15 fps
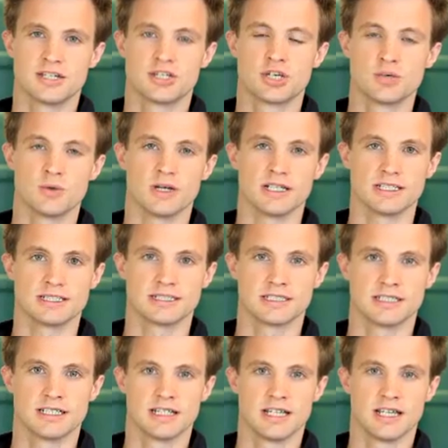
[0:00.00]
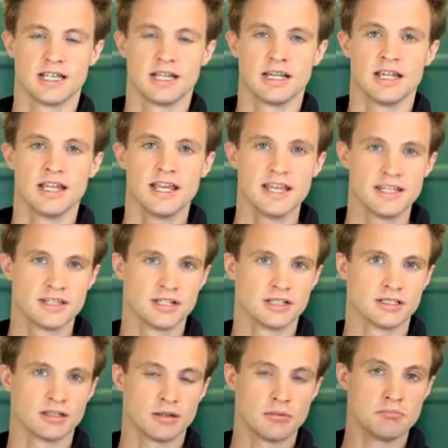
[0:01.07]
in two ways, either
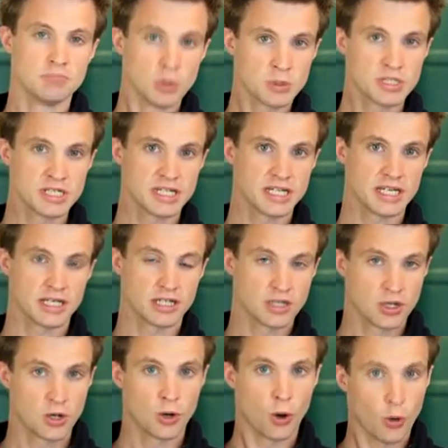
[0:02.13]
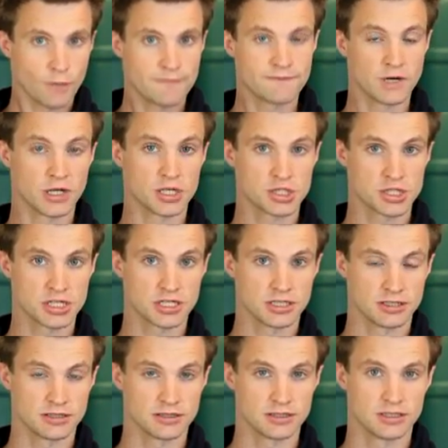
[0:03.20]
multi-year or first year.
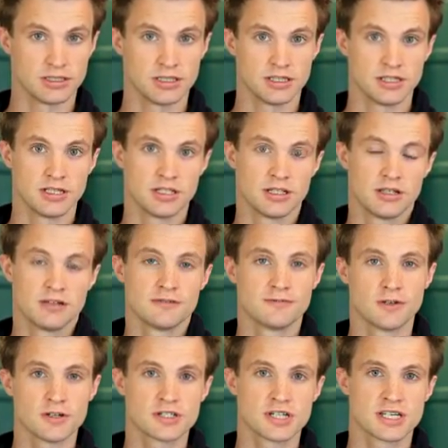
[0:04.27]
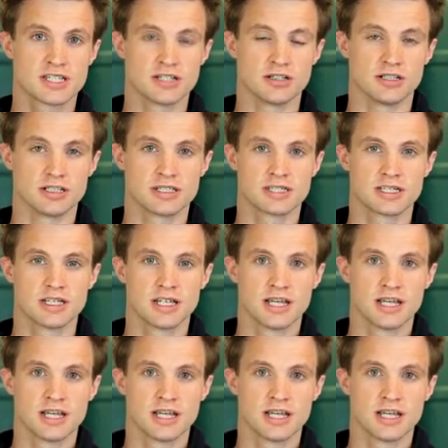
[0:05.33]
First year sea ice